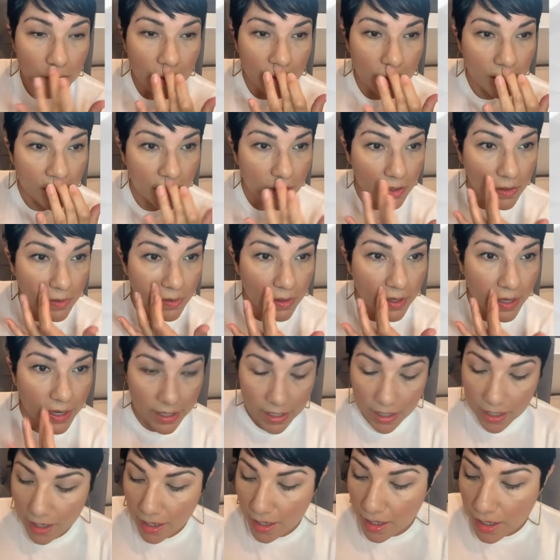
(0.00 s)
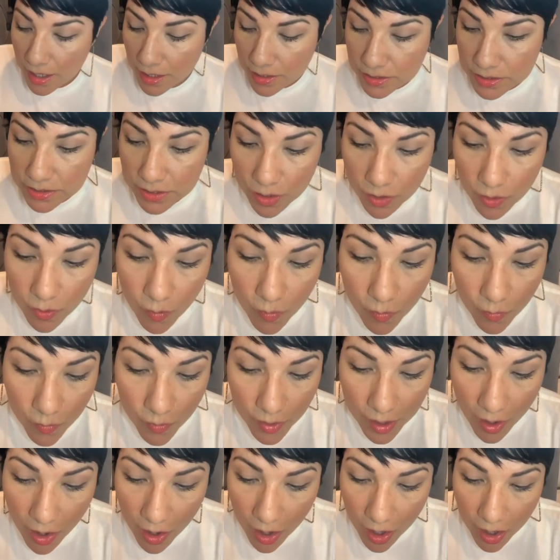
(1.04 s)
All right, so
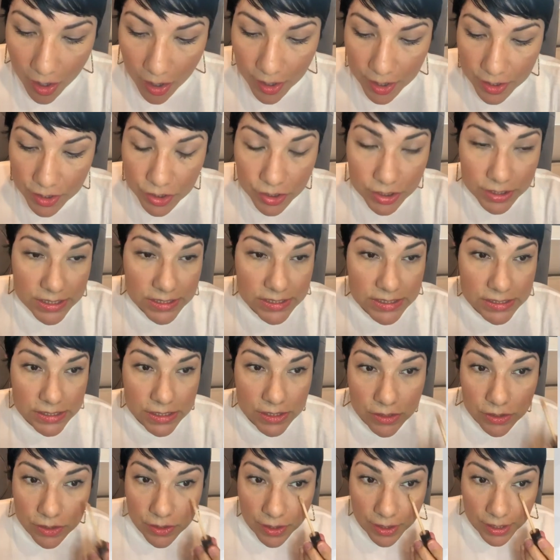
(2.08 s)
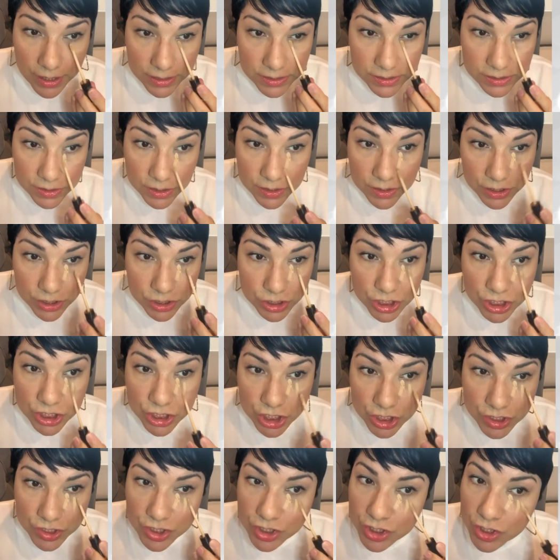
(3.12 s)
on your concealer, it's good to just
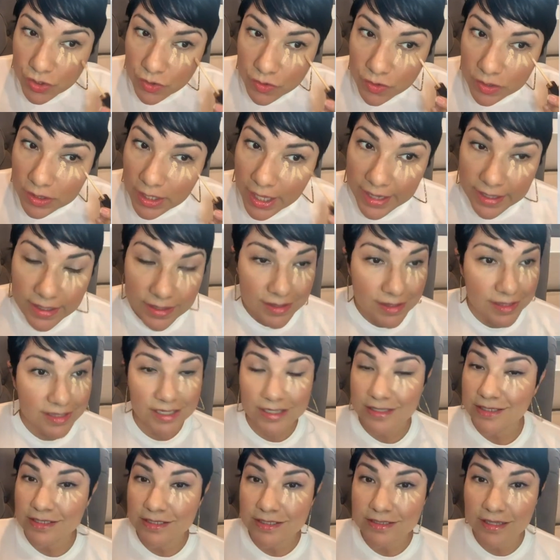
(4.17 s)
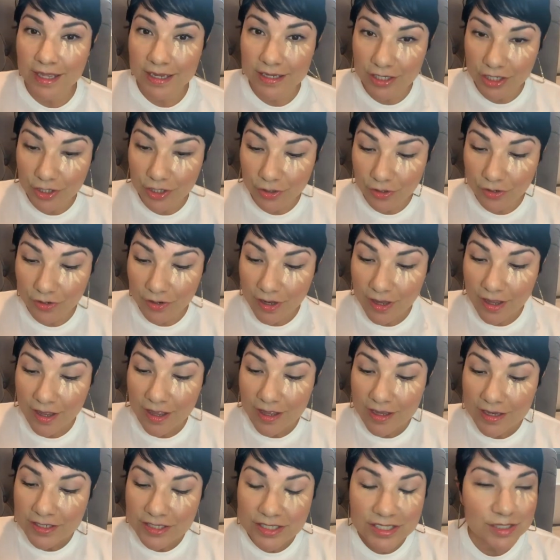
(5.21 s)
do like this, like you're
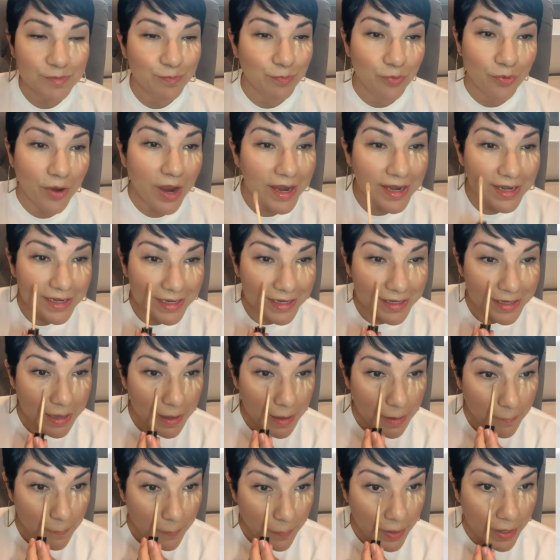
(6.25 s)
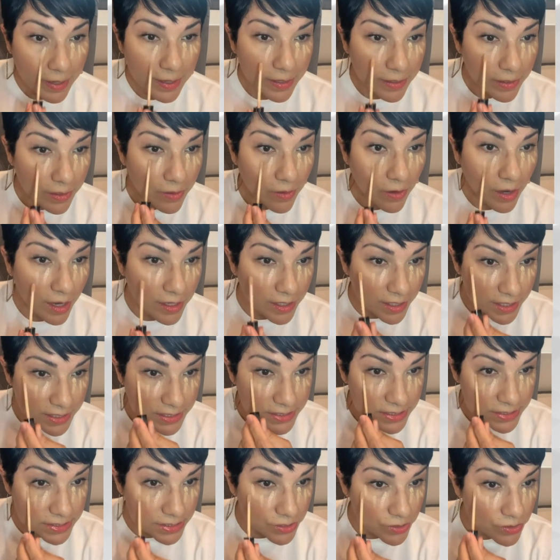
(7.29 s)
just brightening up right here, and
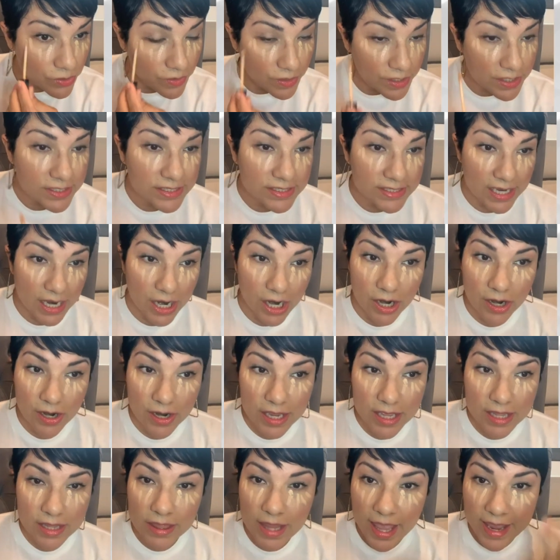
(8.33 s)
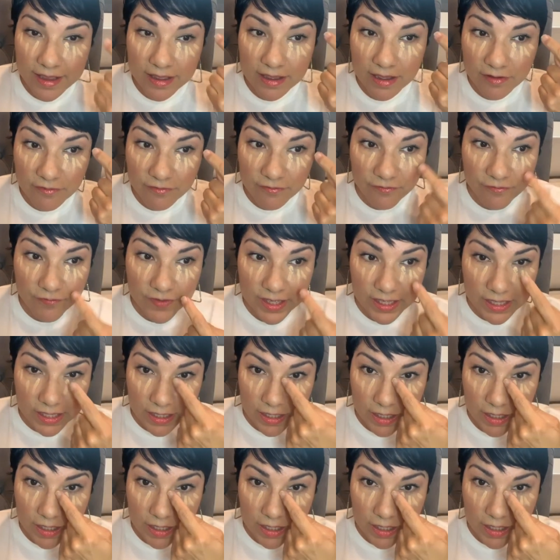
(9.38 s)
consider this area like a V,